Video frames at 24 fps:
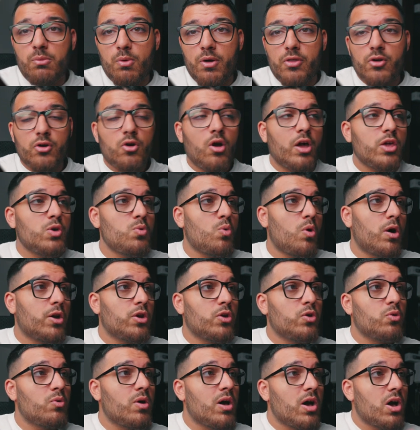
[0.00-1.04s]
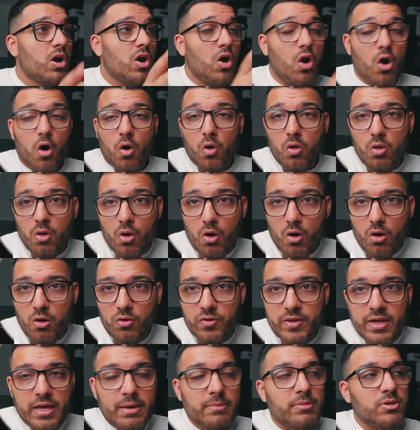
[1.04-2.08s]
whether or not you want to cull all
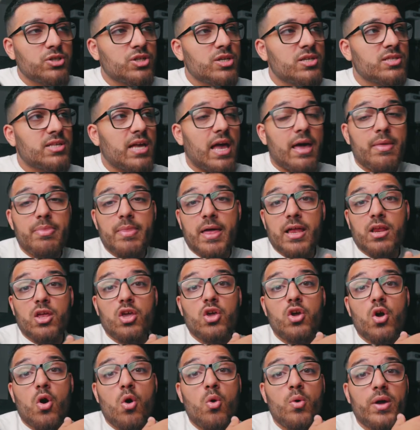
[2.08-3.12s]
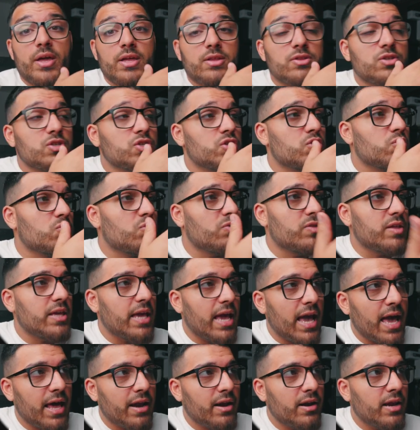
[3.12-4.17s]
the images and then go into
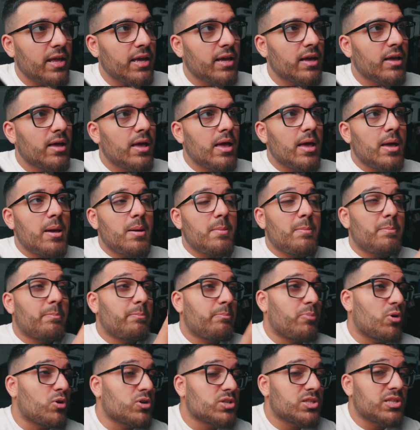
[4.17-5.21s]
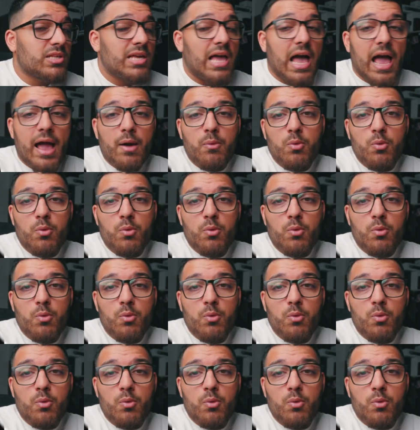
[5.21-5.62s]
the editing. Personally, I